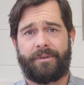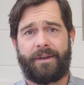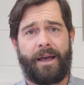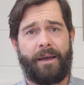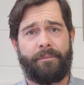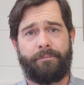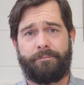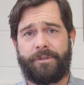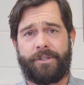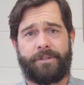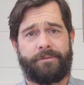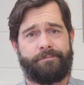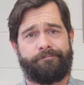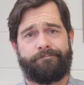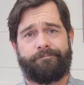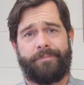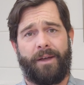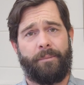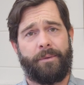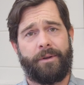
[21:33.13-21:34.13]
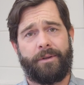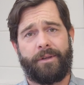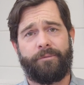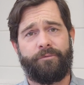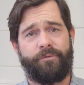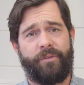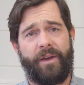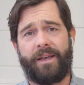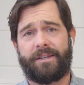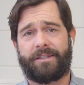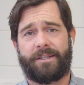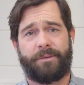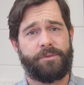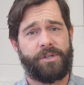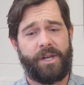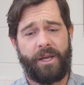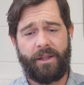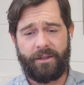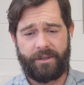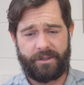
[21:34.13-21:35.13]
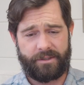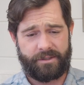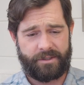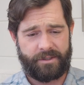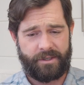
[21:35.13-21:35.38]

I'm gonna confess, I'm jealous.